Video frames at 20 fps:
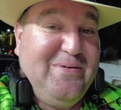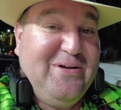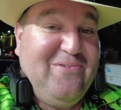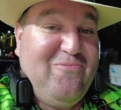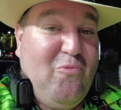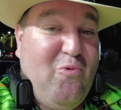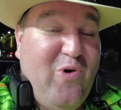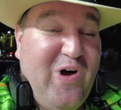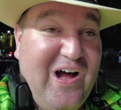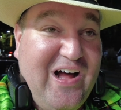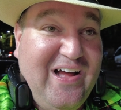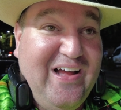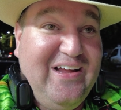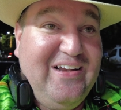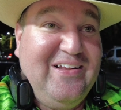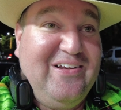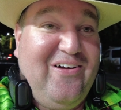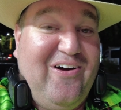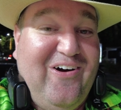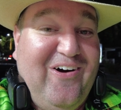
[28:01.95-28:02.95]
but
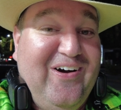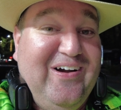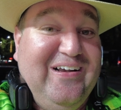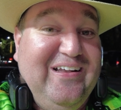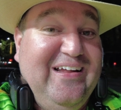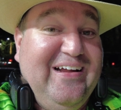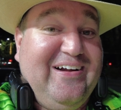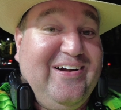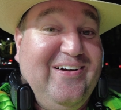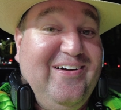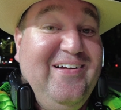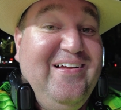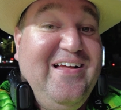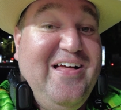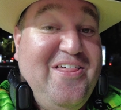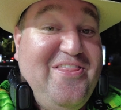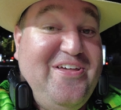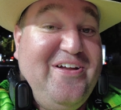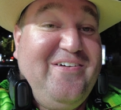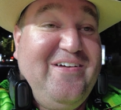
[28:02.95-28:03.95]
wine and hard liquor,
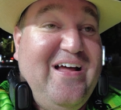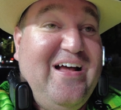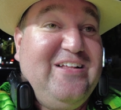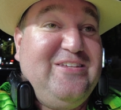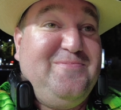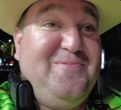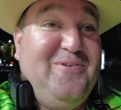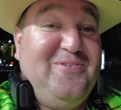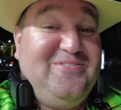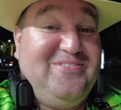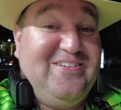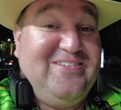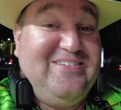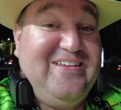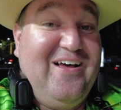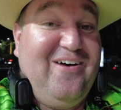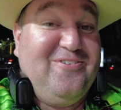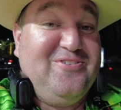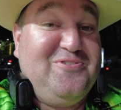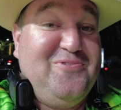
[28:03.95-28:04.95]
they're not supposed to
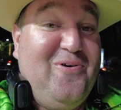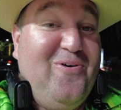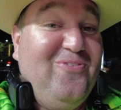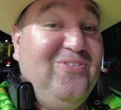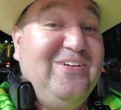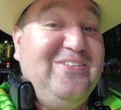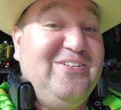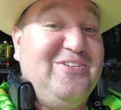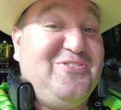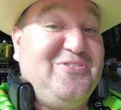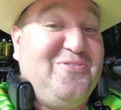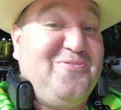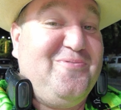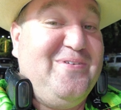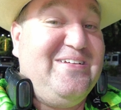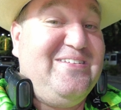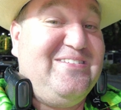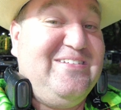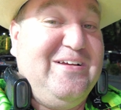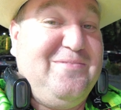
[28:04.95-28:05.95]
sell. So only the
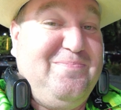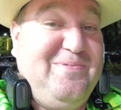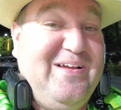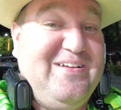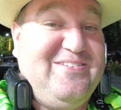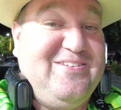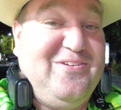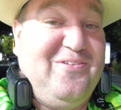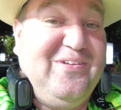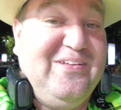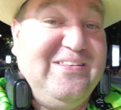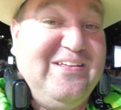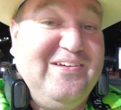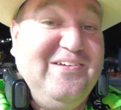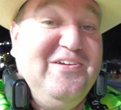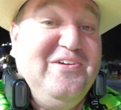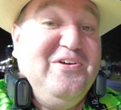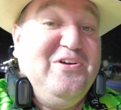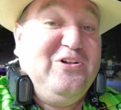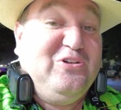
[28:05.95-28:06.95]
touristic places, only
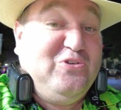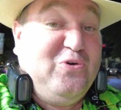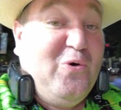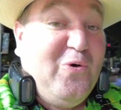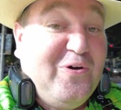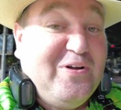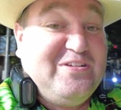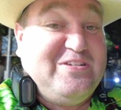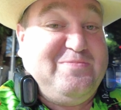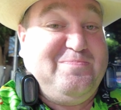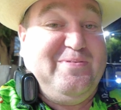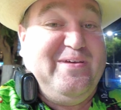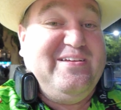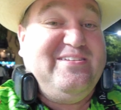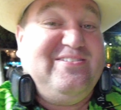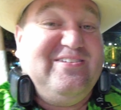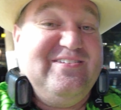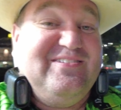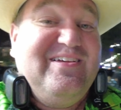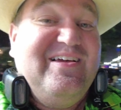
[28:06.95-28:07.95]
the tourist
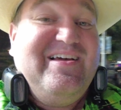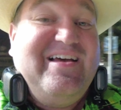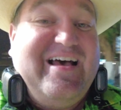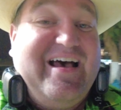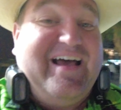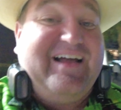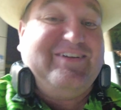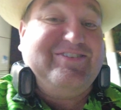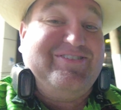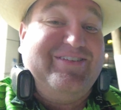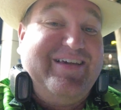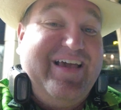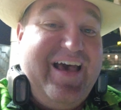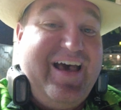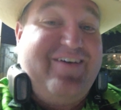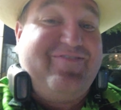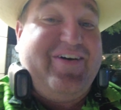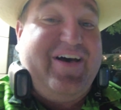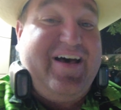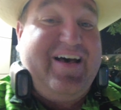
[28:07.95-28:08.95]
places actually
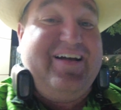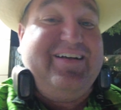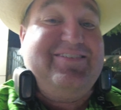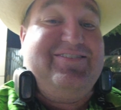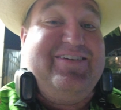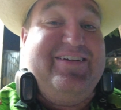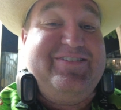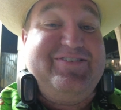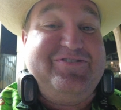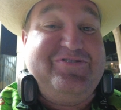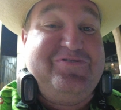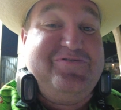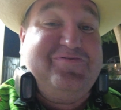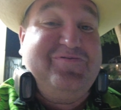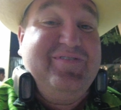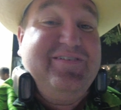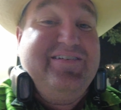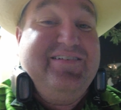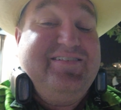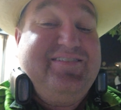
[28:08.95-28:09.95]
have access
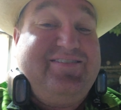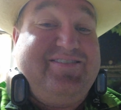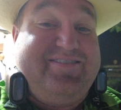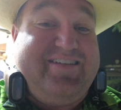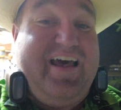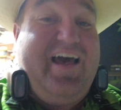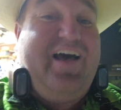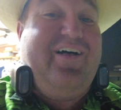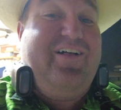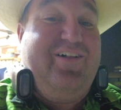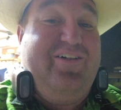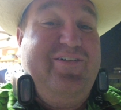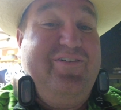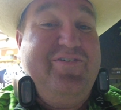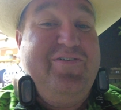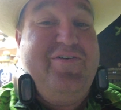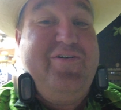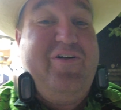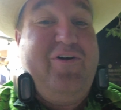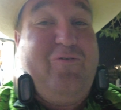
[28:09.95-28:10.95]
to sell
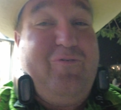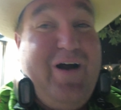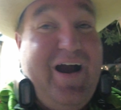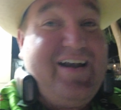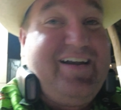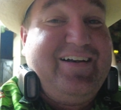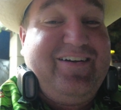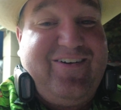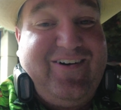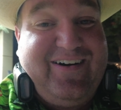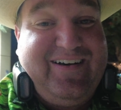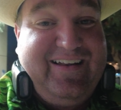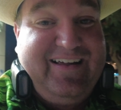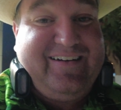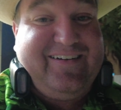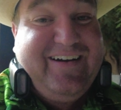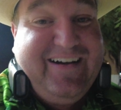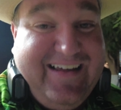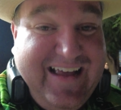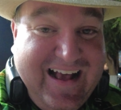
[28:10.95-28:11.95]
wine and hard
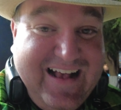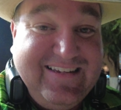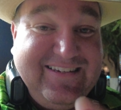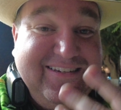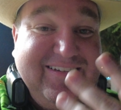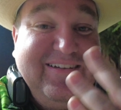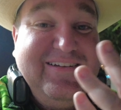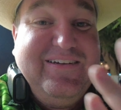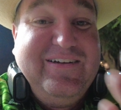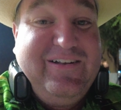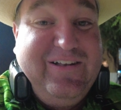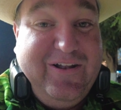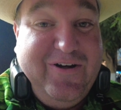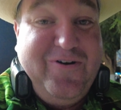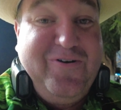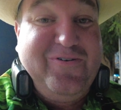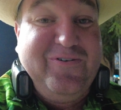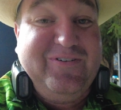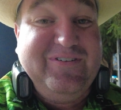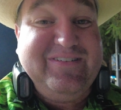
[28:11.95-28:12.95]
liquor. Yes,
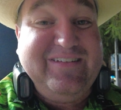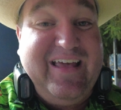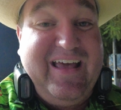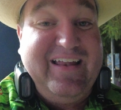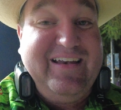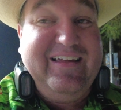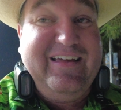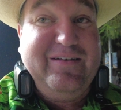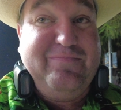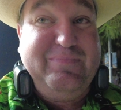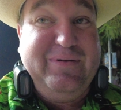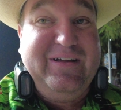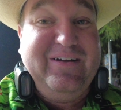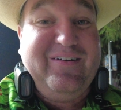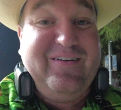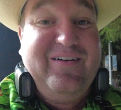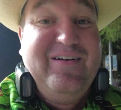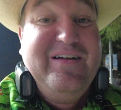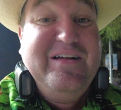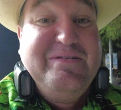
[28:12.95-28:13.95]
locals can get
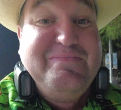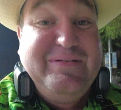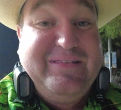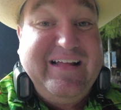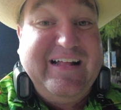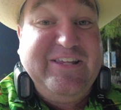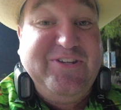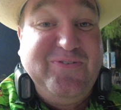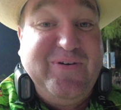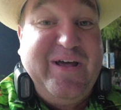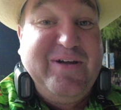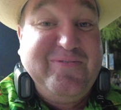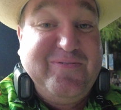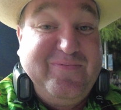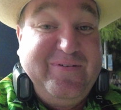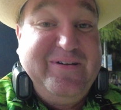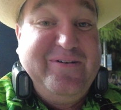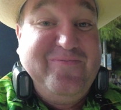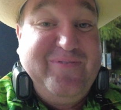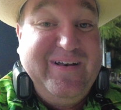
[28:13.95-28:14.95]
beer, but that's why
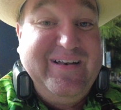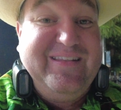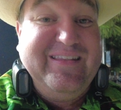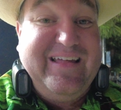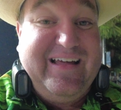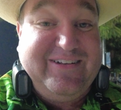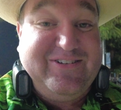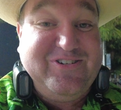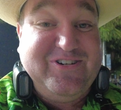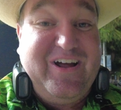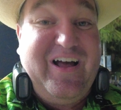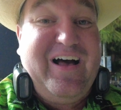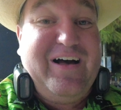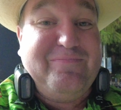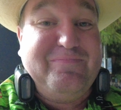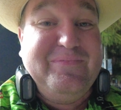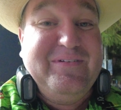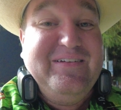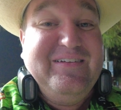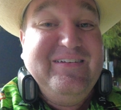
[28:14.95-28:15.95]
when we went in that shop,